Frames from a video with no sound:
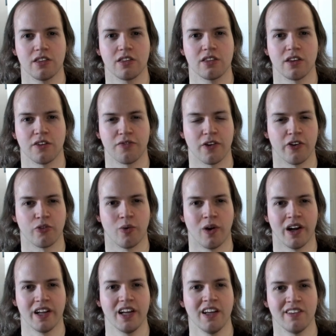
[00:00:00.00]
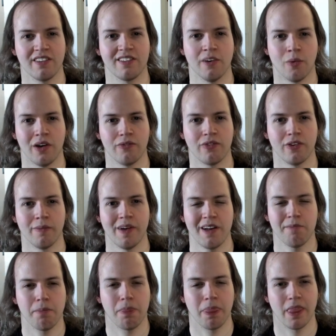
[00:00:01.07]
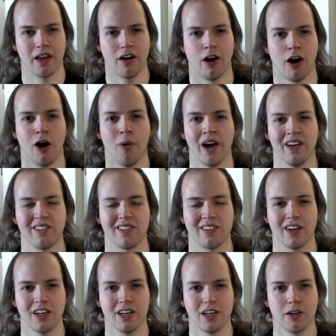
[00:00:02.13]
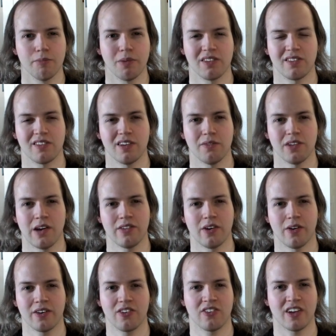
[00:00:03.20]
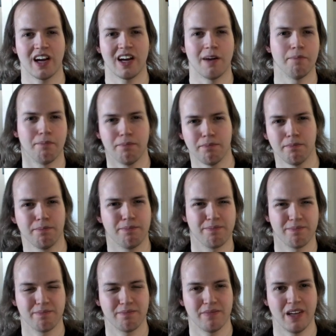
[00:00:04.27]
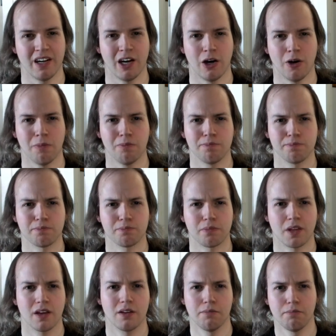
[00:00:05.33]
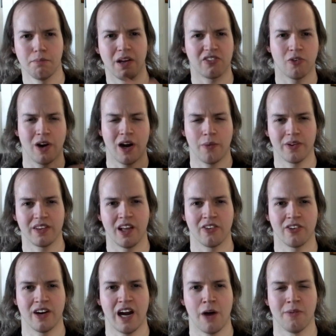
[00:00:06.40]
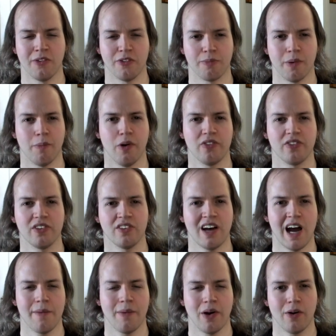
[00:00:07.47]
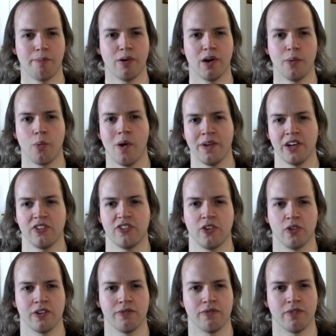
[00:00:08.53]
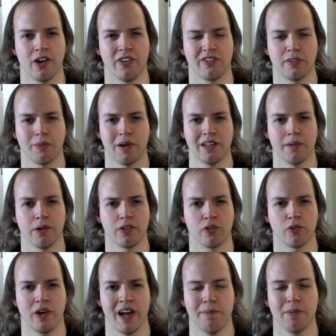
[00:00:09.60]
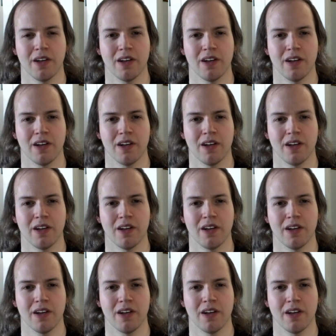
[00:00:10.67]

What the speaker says: The first one is the one for me, always. But sometimes I would just kind of, mess around with the other albums. But most of the time I would put Women and Children First as my number 3.